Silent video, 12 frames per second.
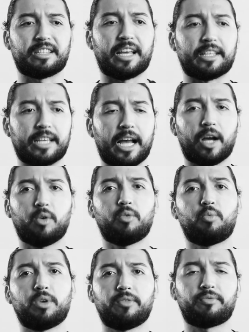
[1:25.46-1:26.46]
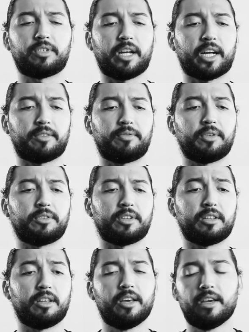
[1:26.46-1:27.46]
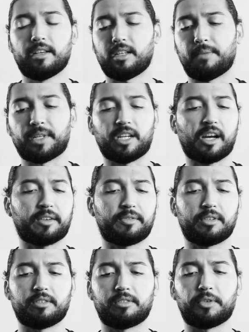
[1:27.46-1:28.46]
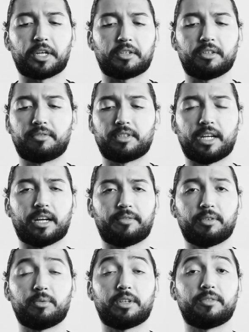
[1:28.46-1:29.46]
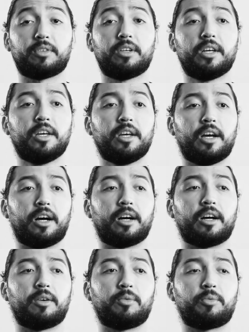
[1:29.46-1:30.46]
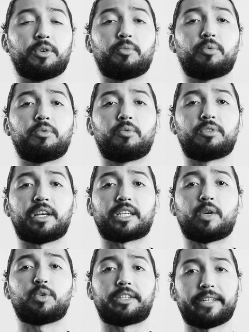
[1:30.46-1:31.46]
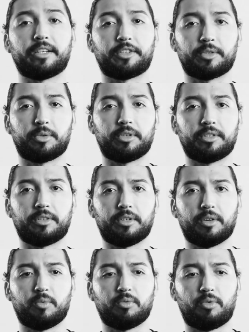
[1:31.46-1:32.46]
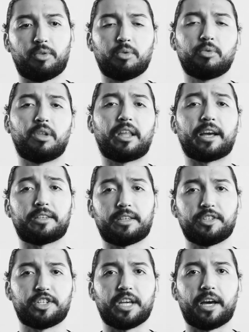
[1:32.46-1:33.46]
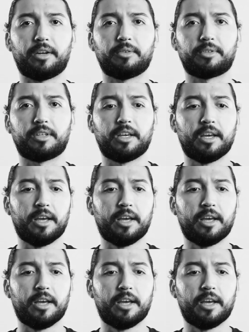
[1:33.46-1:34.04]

that's how we photographers and cinematographers, director of photography, whatever, we that's how we tell stories, you know, through lights and shadows.